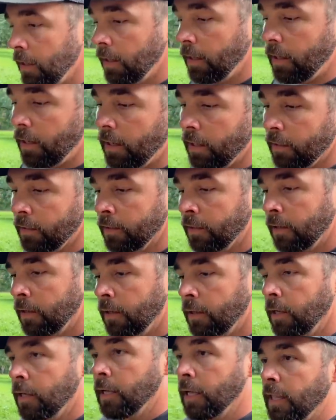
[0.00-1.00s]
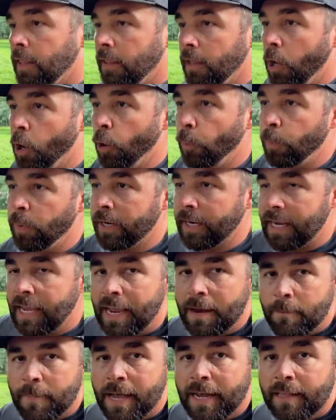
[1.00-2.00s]
and open a
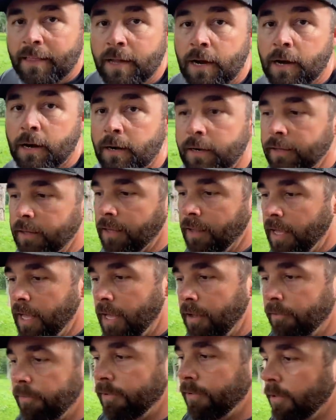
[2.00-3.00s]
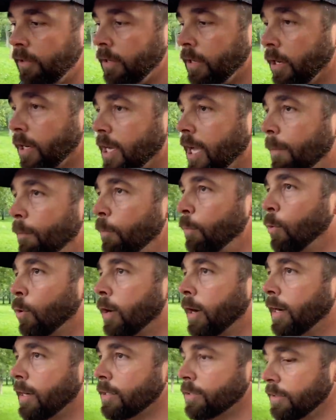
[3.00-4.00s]
gate back there and they'll have a couple
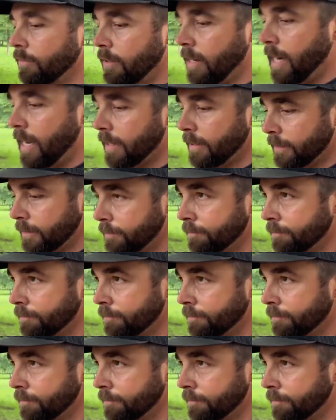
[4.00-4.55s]
more acres of grass.